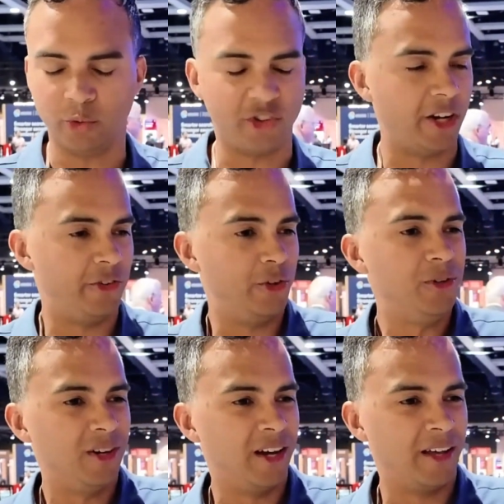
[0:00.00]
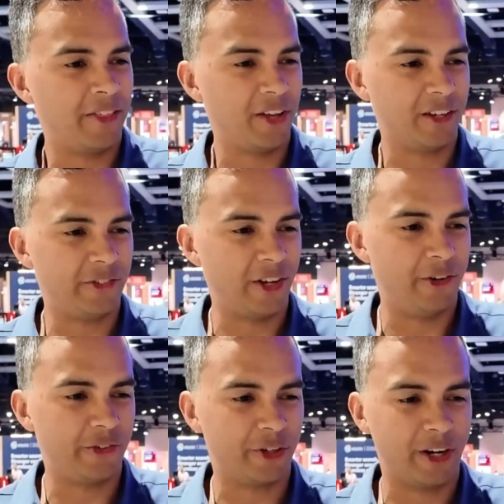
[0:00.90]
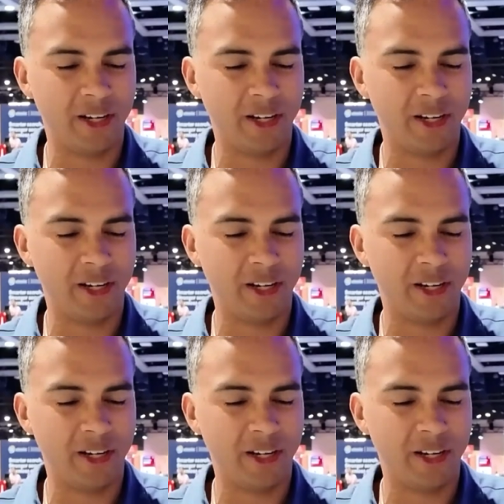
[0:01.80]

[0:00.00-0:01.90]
which I do, I think containers are great.